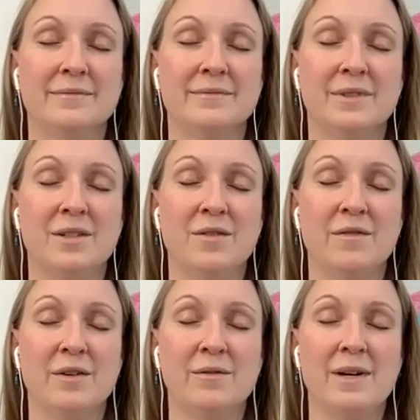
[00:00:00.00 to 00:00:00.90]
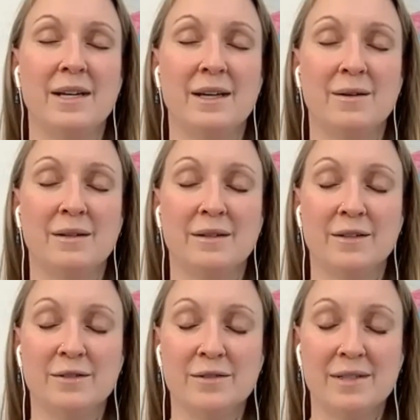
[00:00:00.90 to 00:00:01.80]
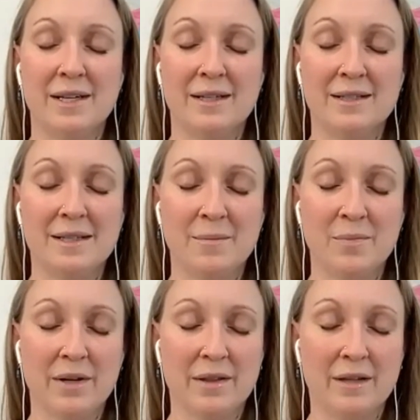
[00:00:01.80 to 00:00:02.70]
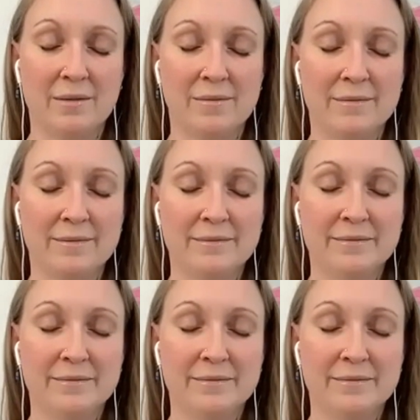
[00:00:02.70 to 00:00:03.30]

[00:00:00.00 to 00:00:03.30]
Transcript: And when you feel ready, you'll take a deep breath in.